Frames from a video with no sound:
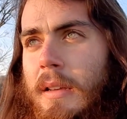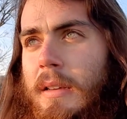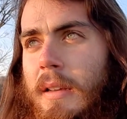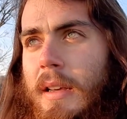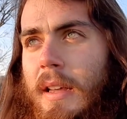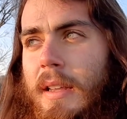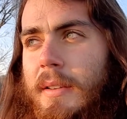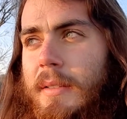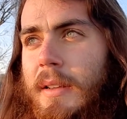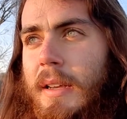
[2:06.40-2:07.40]

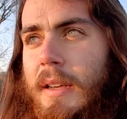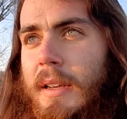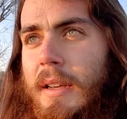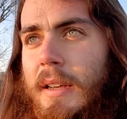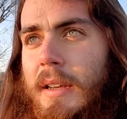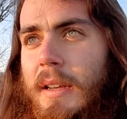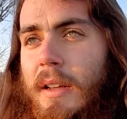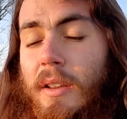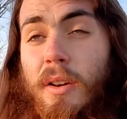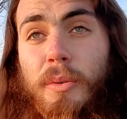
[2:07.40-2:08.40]
And
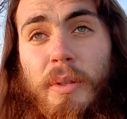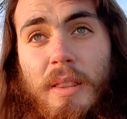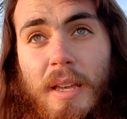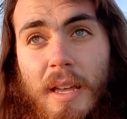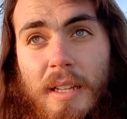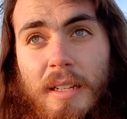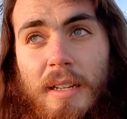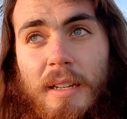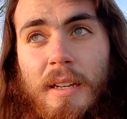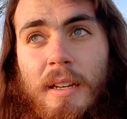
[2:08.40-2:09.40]
along with that,
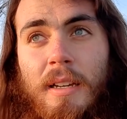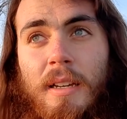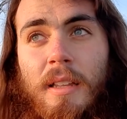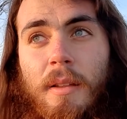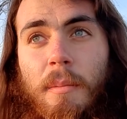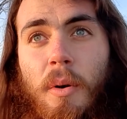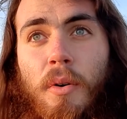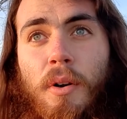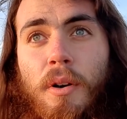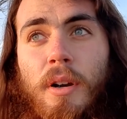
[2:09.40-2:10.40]
the
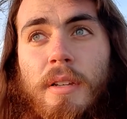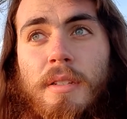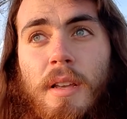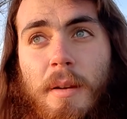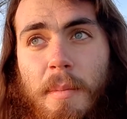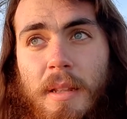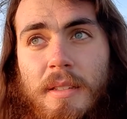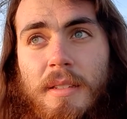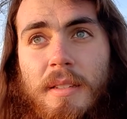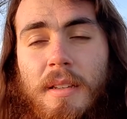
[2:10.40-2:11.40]
more
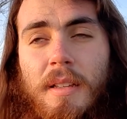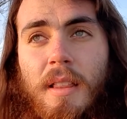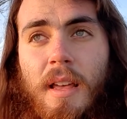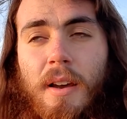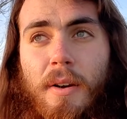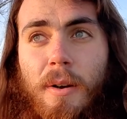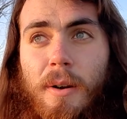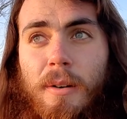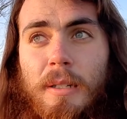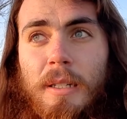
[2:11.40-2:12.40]
sediments that
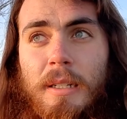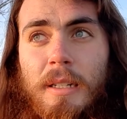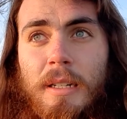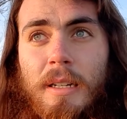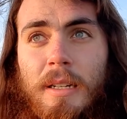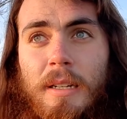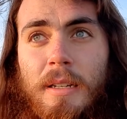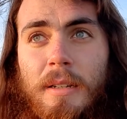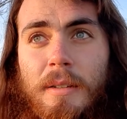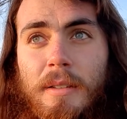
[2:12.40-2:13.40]
are
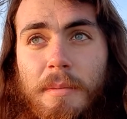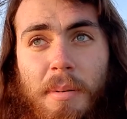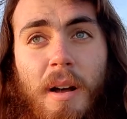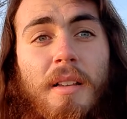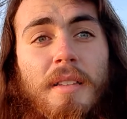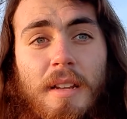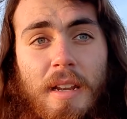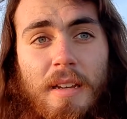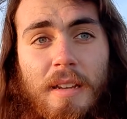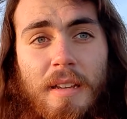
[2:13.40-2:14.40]

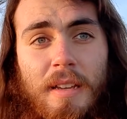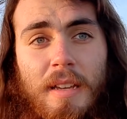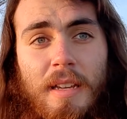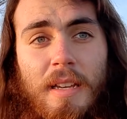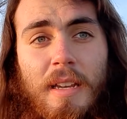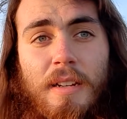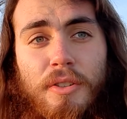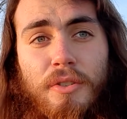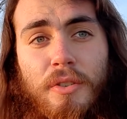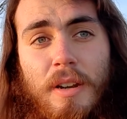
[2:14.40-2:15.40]
depositing in a
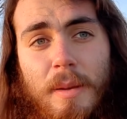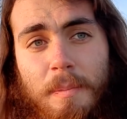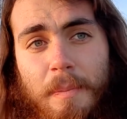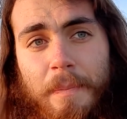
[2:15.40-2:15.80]
stream,